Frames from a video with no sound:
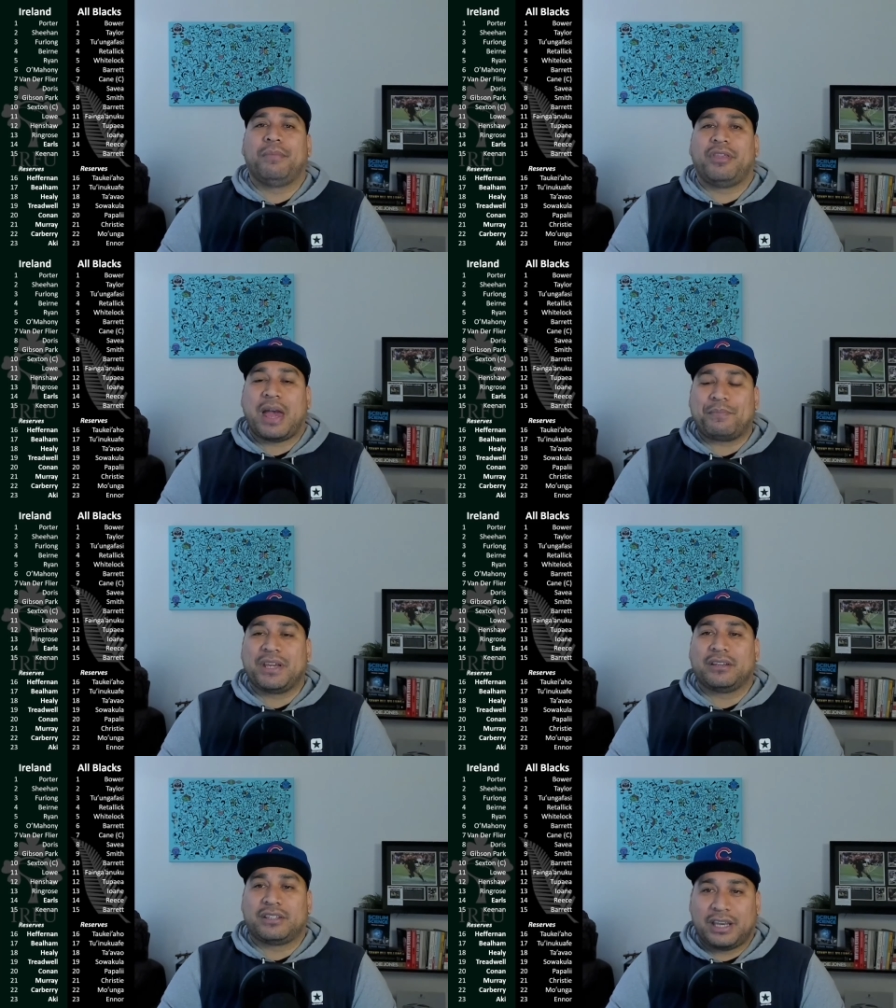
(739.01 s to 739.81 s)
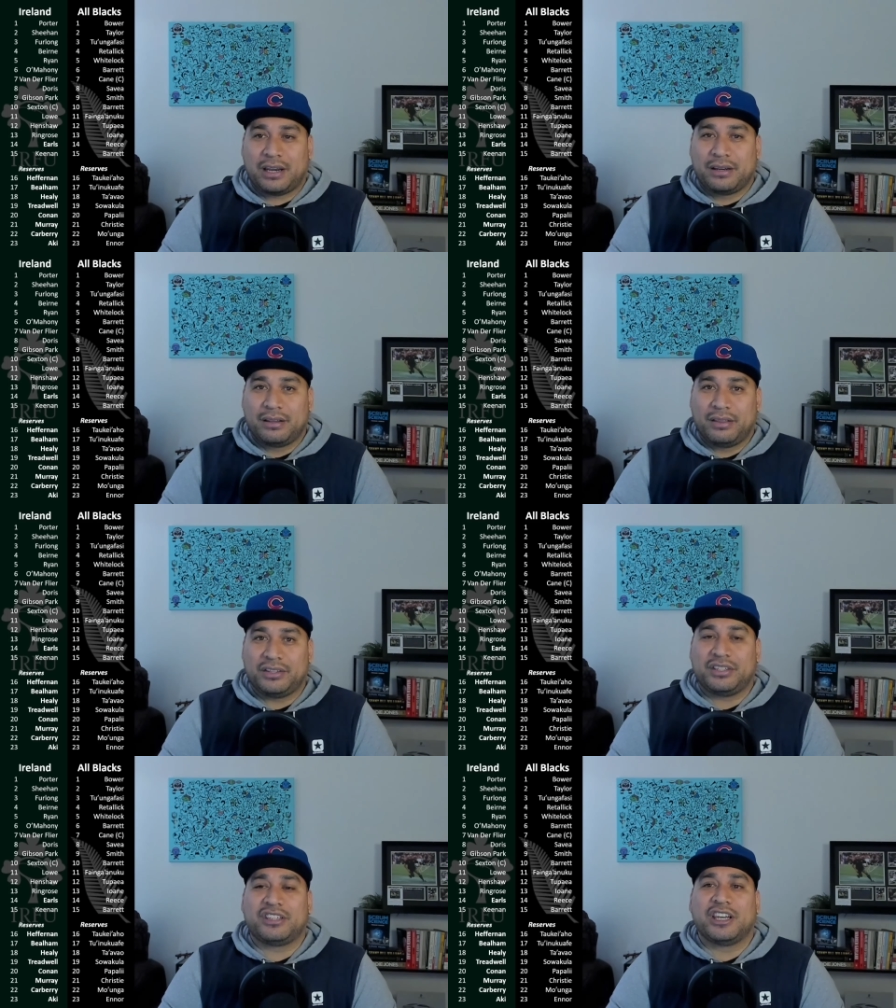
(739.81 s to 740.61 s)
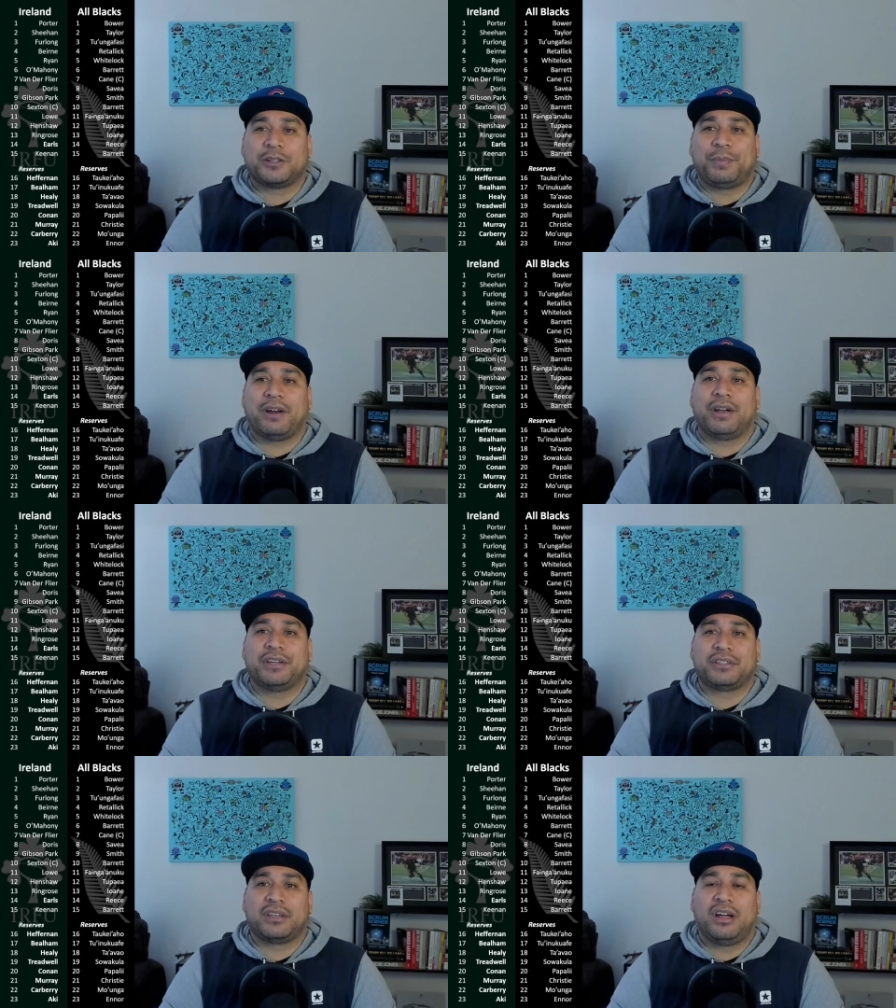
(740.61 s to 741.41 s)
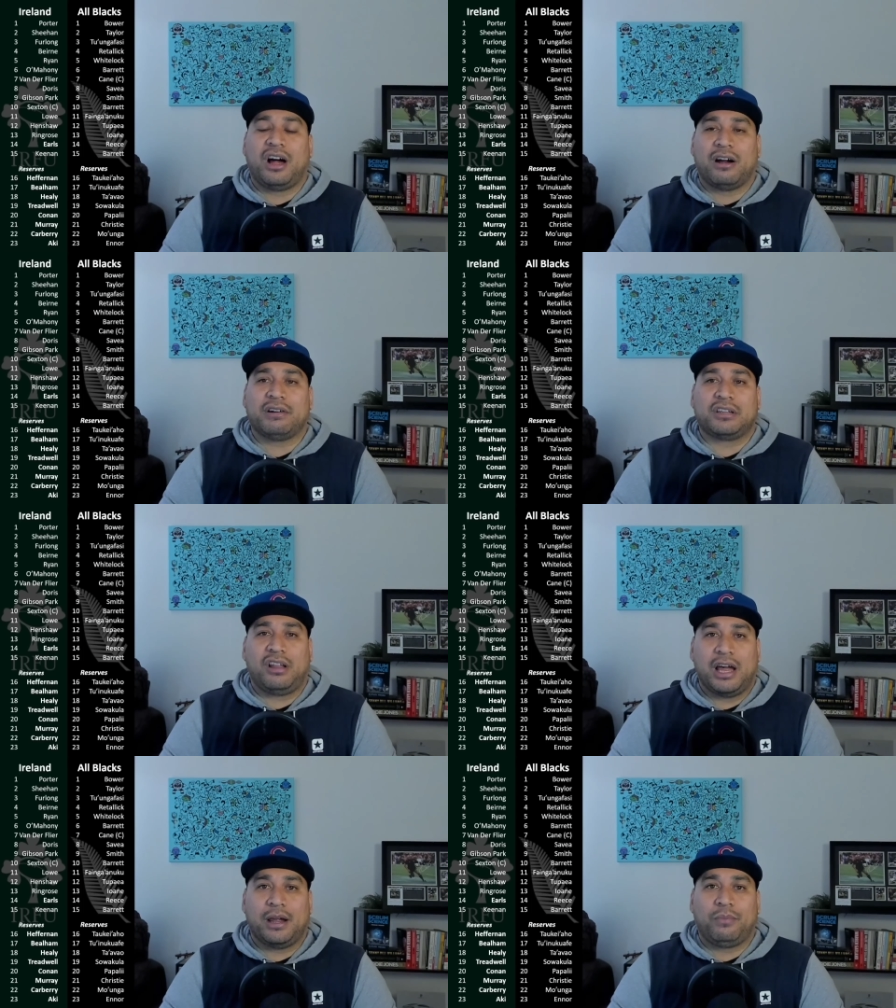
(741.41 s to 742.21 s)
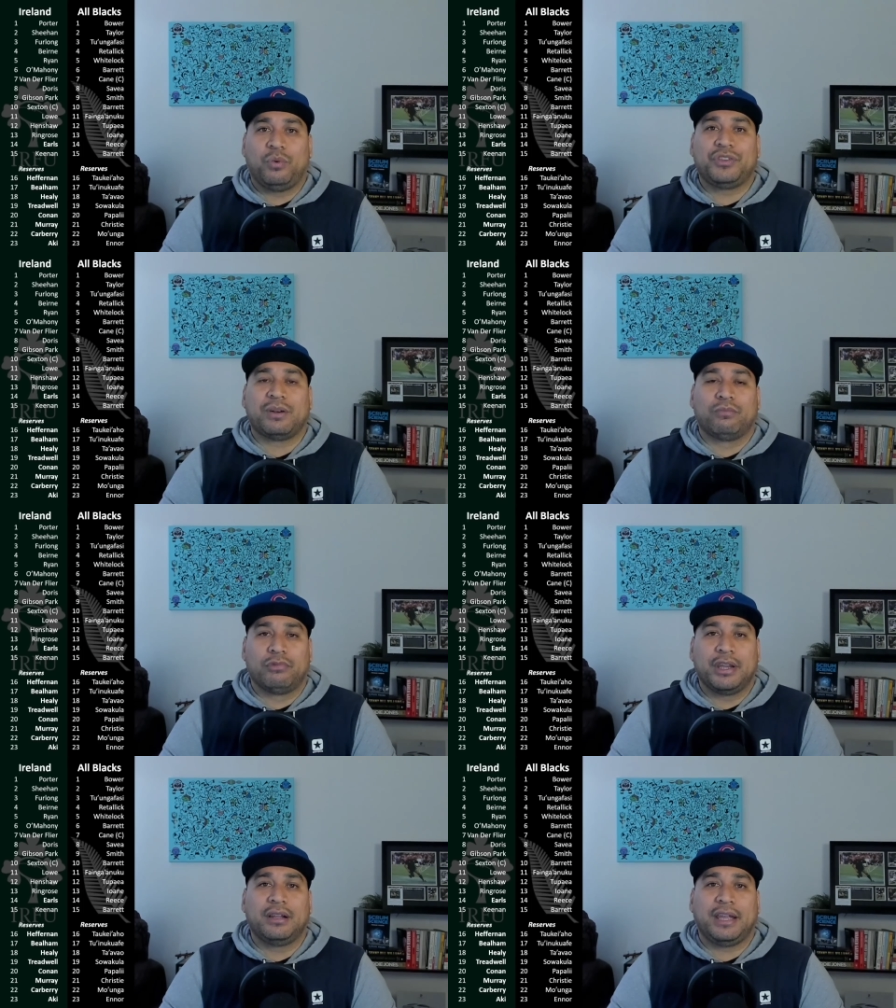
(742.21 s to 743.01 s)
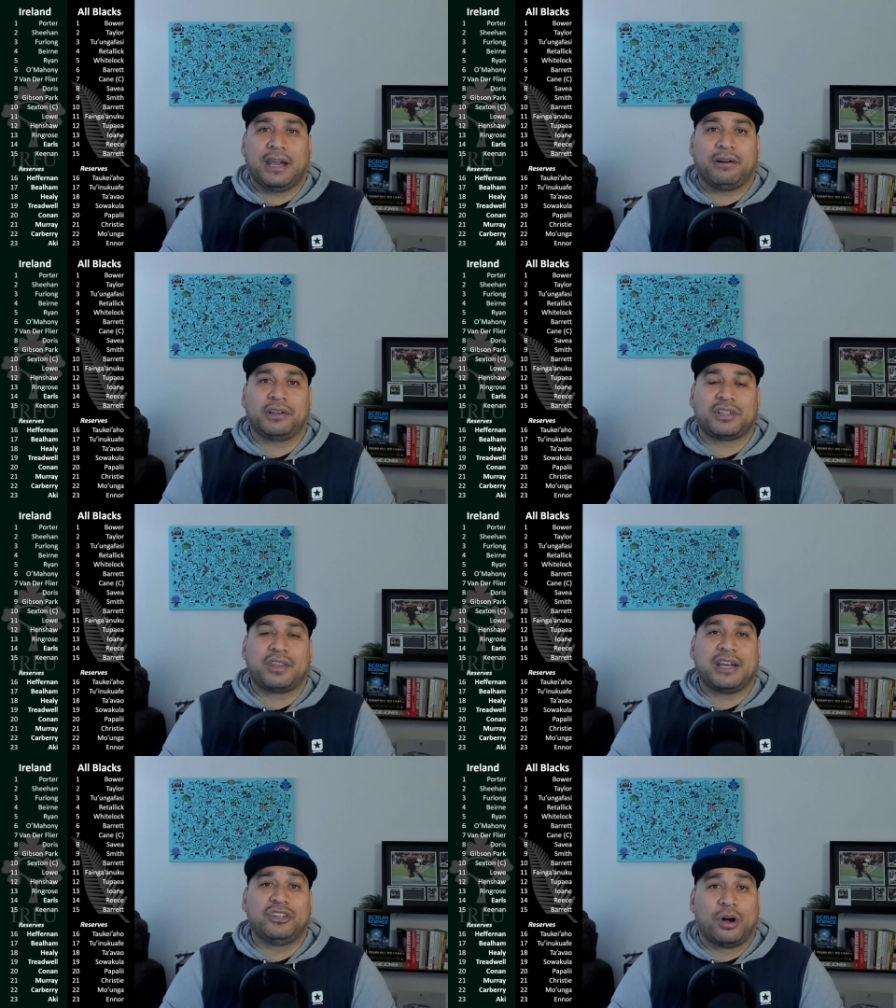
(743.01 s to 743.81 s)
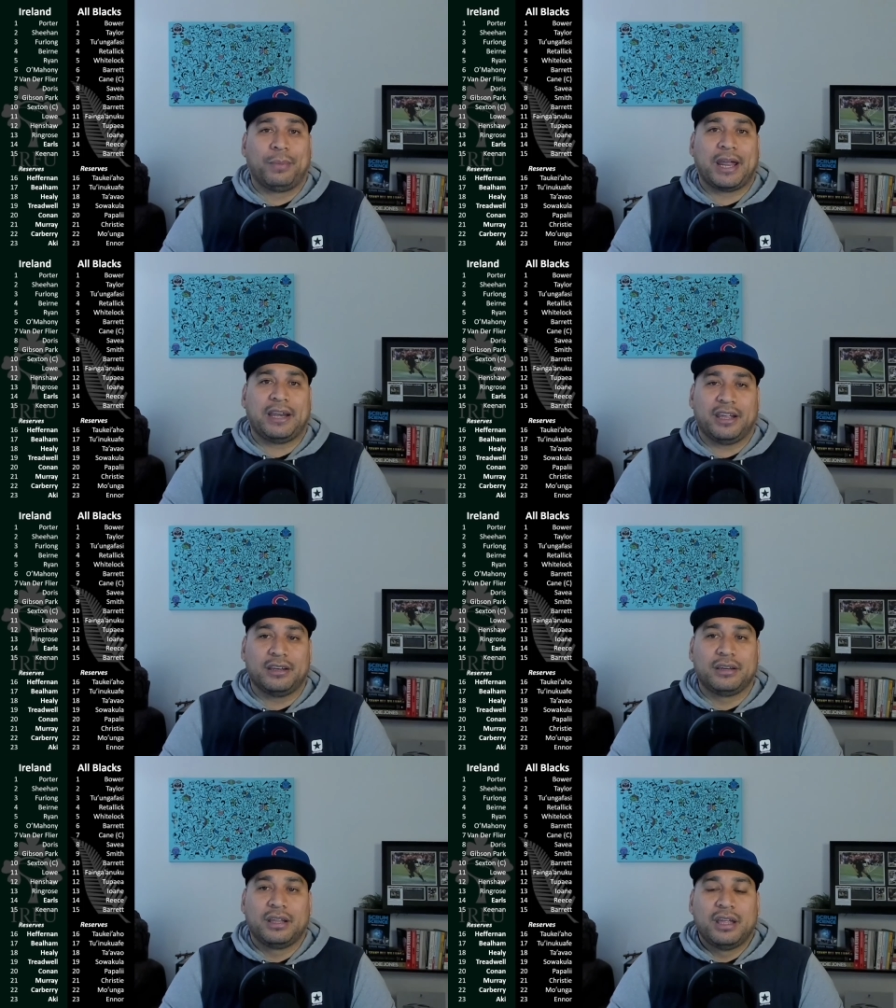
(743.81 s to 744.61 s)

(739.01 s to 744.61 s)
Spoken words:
That being said, this is an experienced Irish lineup with some real areas that they dominate in.